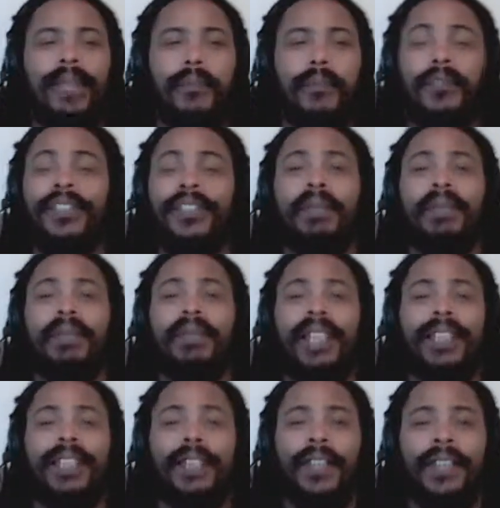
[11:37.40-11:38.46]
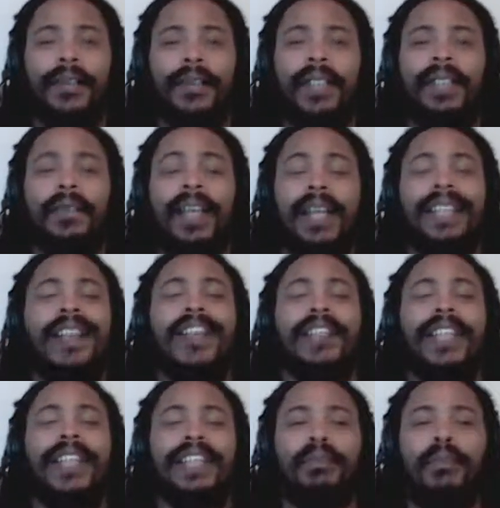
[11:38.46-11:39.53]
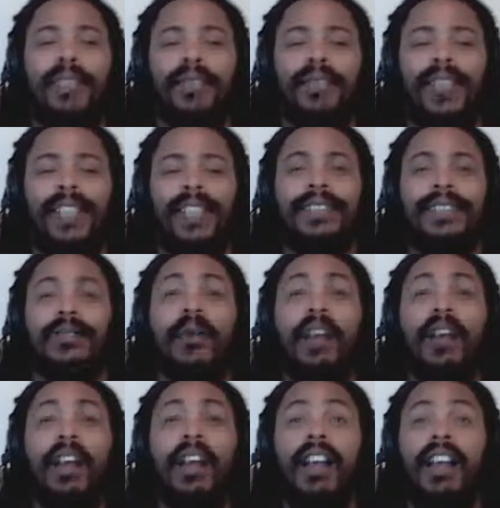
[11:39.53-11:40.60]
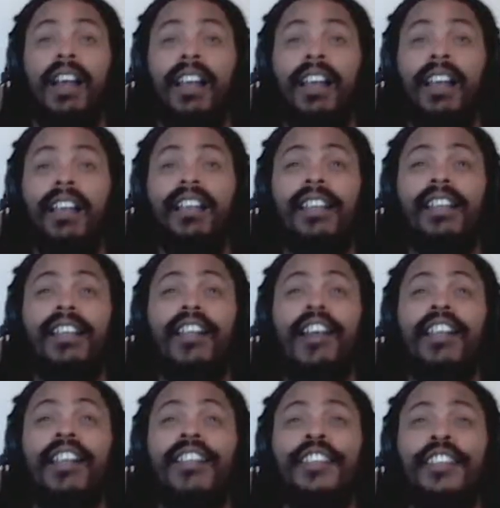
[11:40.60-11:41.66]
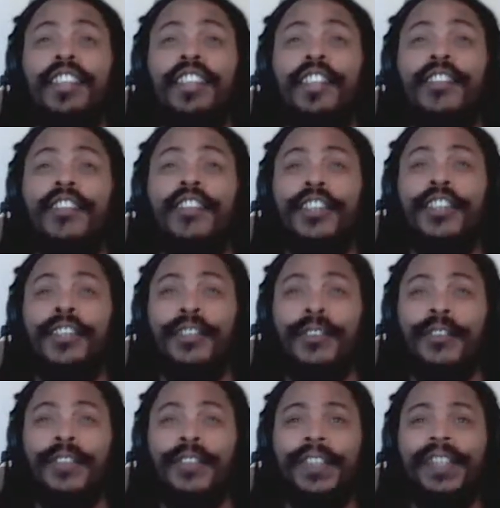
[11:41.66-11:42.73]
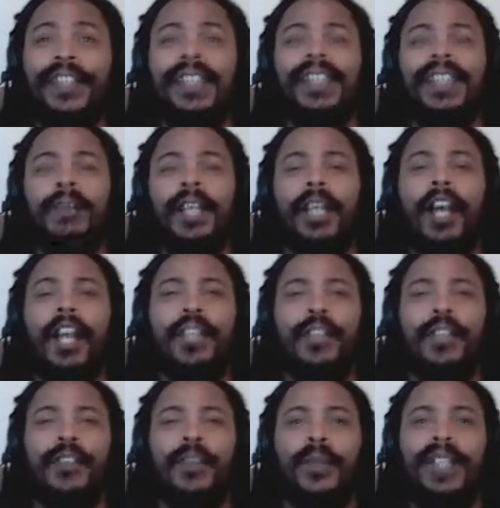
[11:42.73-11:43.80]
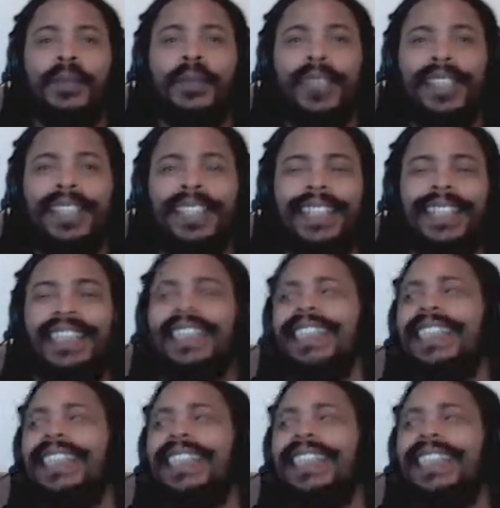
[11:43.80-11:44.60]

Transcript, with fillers: most of the people I know get it. my daughter gets book face. What? I didn't hear you. I've been calling you for 20 minutes.